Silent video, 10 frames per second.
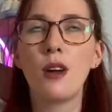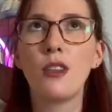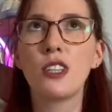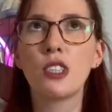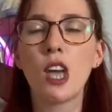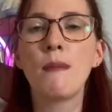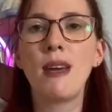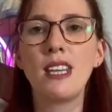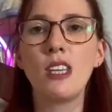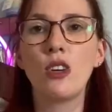there's so
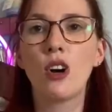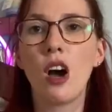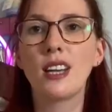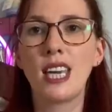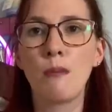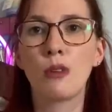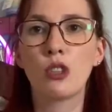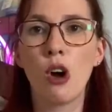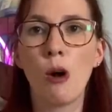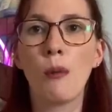many, you can't keep on
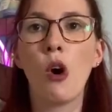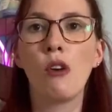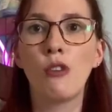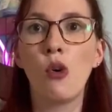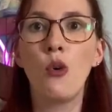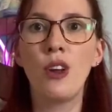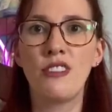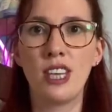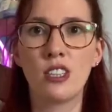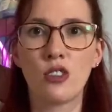top of all of
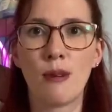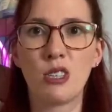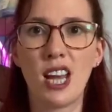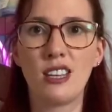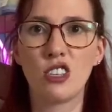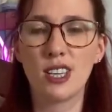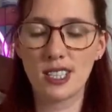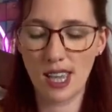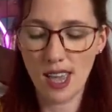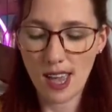the Instagram challenges.
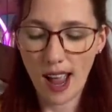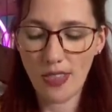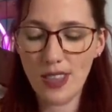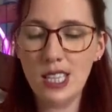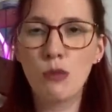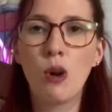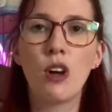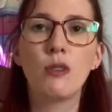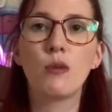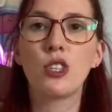And this
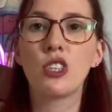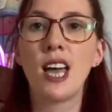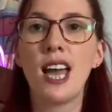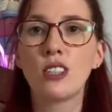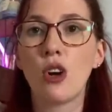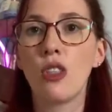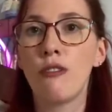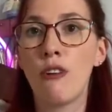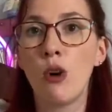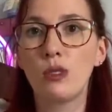one was shared on the
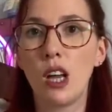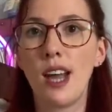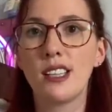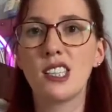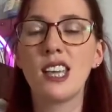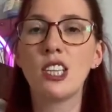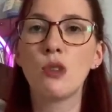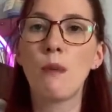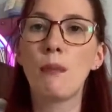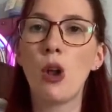Fold Line. So they
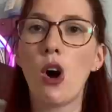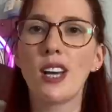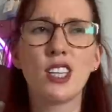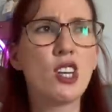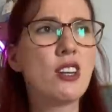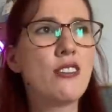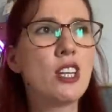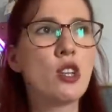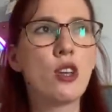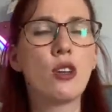do a blog. I don't know if they
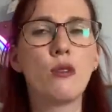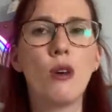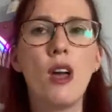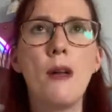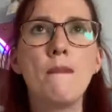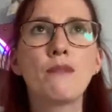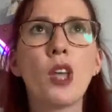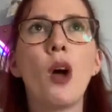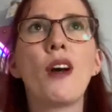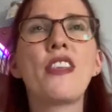do,
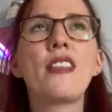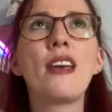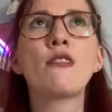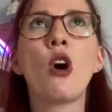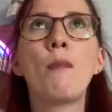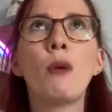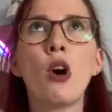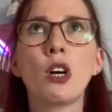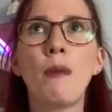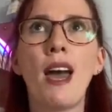oh, I think they've got a
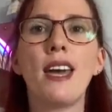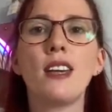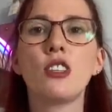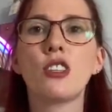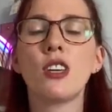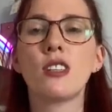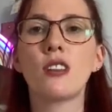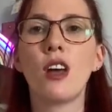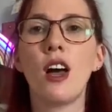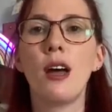blog page that's
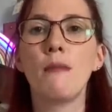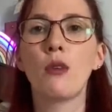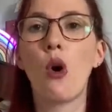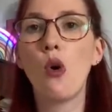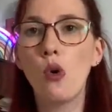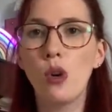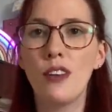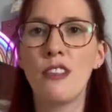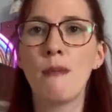got all of the